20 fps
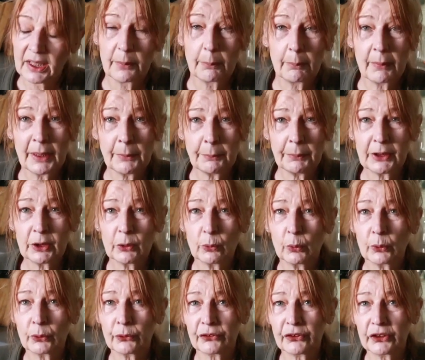Maybe you
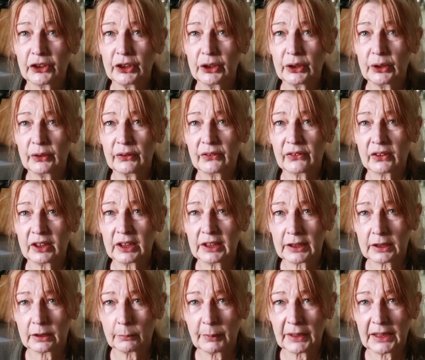want to use a
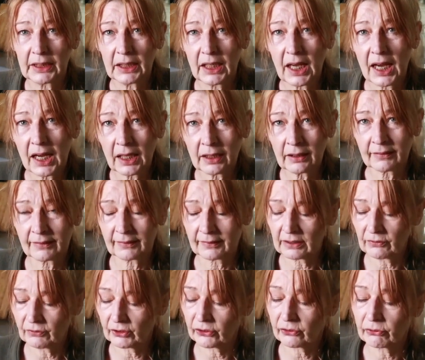little bit less
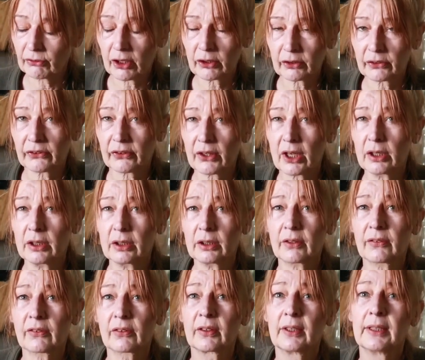if it's rock
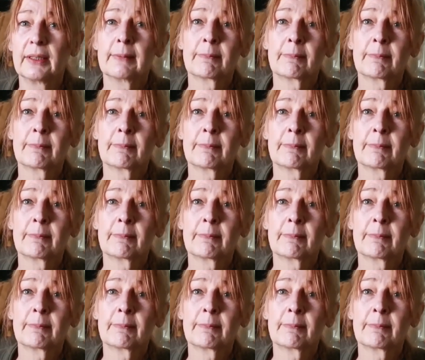salt.